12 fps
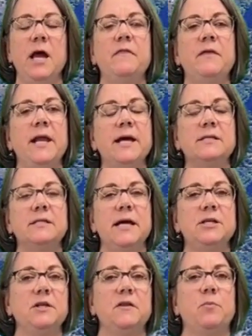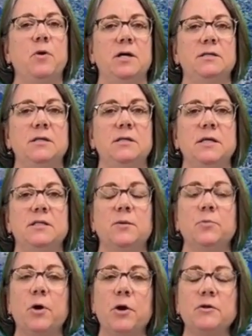The next stage in the process is the
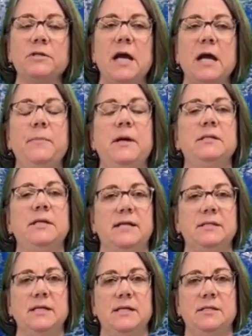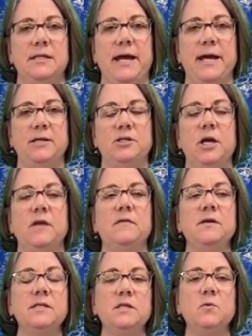prototype and testing stage.
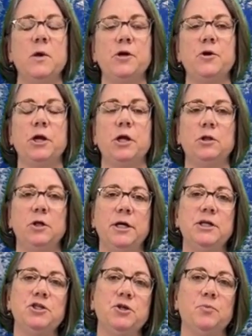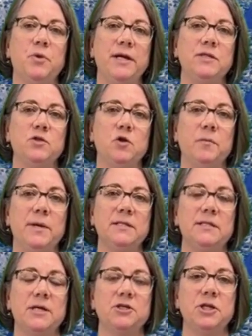This is where you're gonna look at your brainstorming
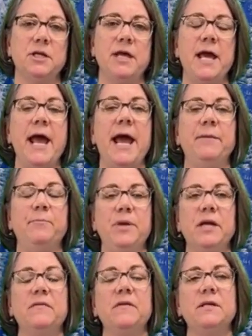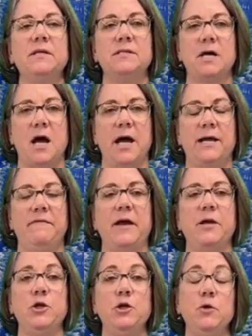session and pick the design
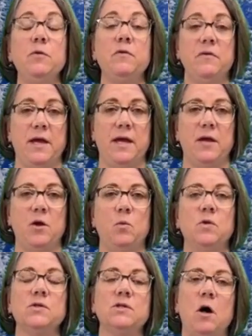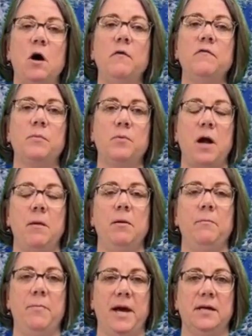that you think will solve the
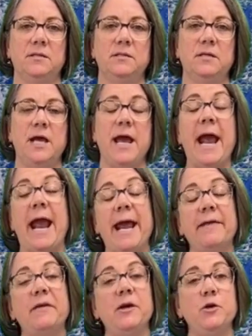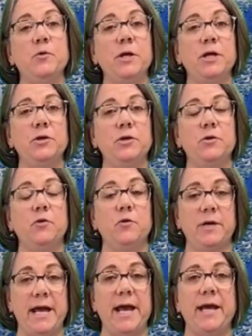problem best and that you can
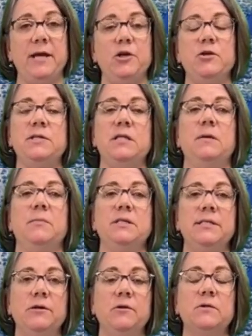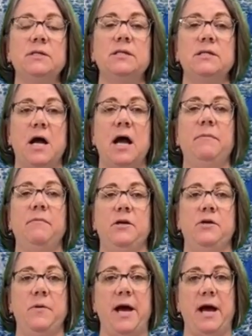create using the materials and time that
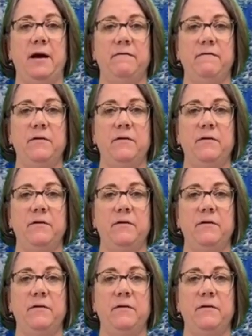you have.